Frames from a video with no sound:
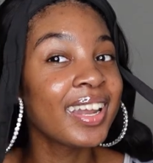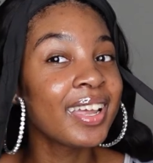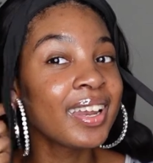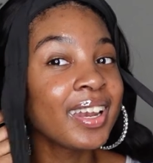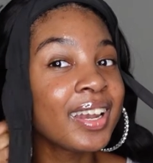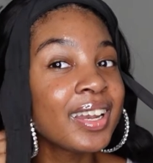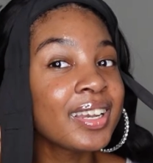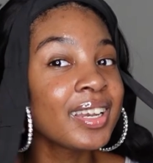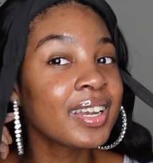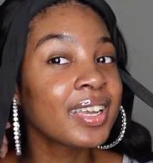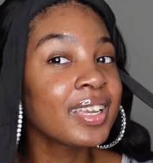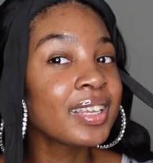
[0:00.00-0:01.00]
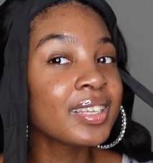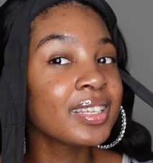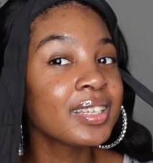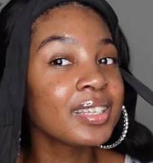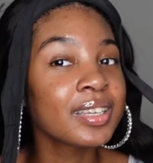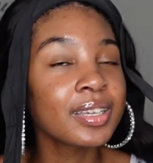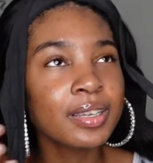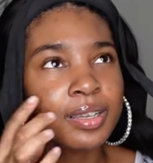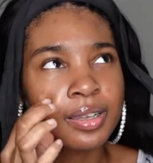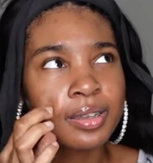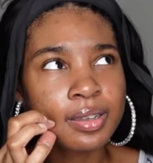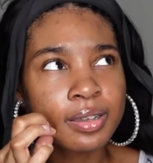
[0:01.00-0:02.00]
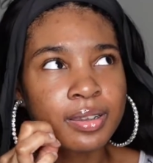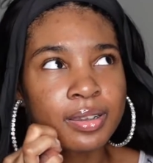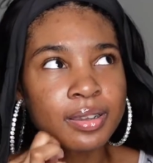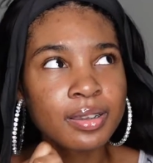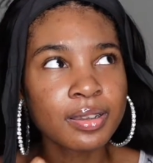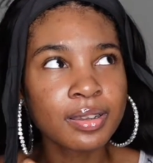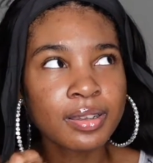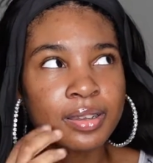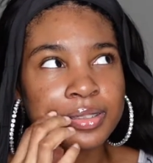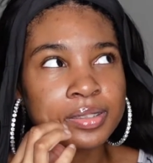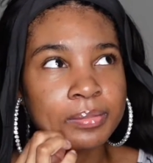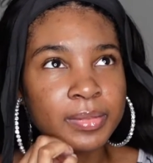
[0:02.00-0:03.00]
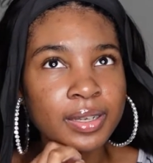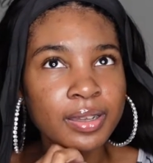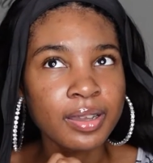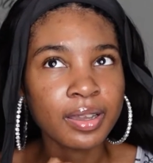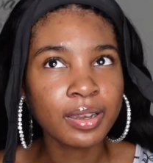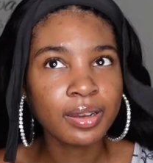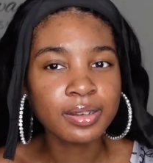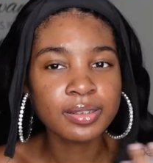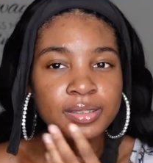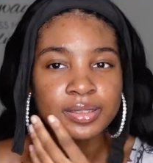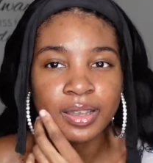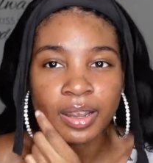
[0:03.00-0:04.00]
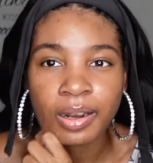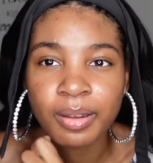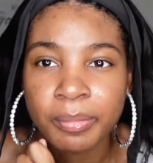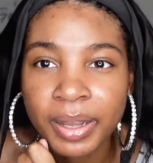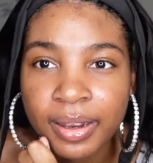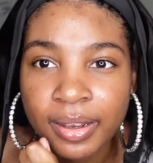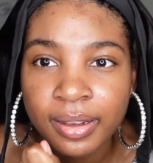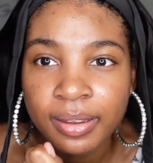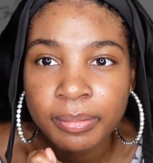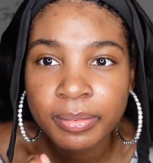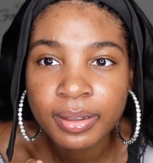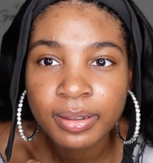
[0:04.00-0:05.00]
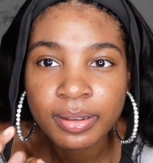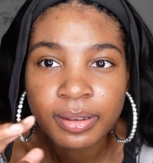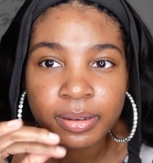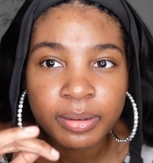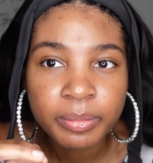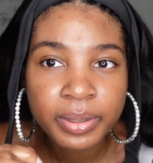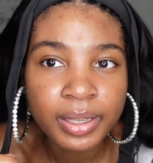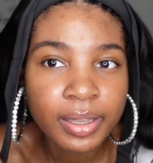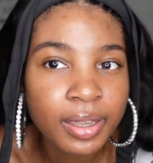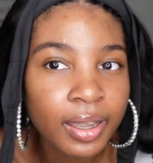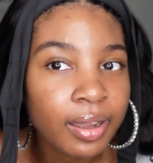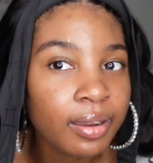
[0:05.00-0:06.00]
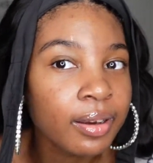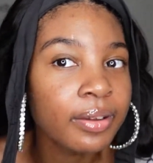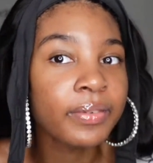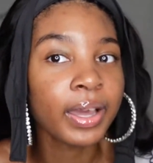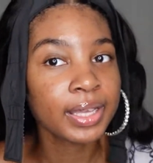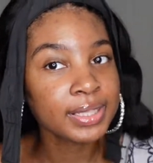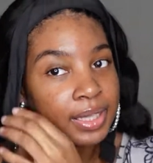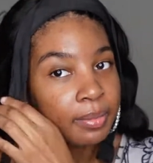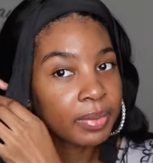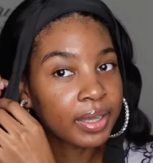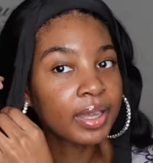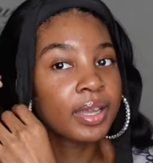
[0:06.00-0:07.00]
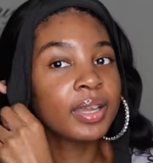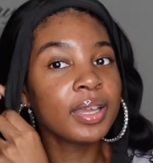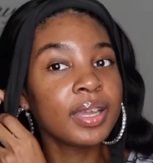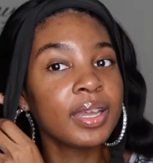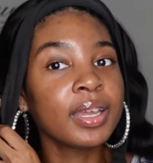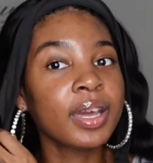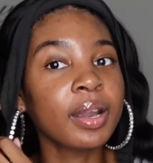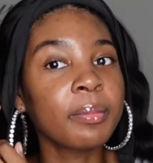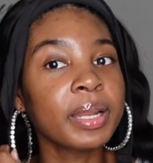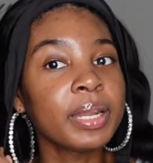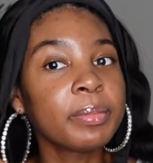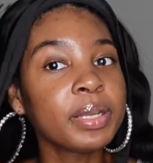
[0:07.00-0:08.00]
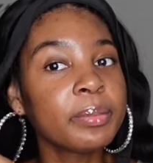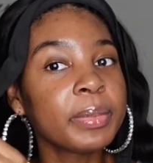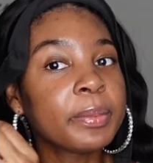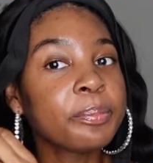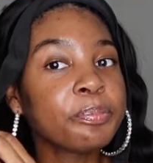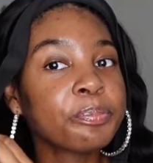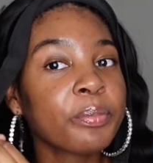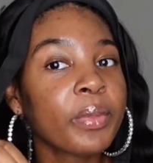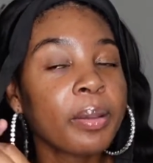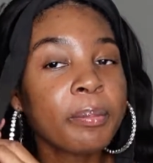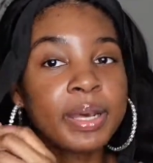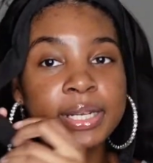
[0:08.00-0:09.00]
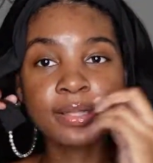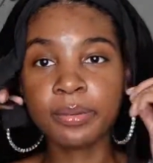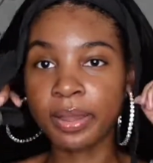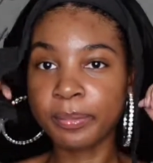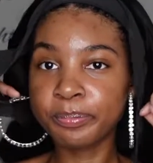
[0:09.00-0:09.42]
let me just, oh, some of the hair just got out my lip a little bit. I don't know if y'all can see, but it got on my lip a little bit, but it's okay.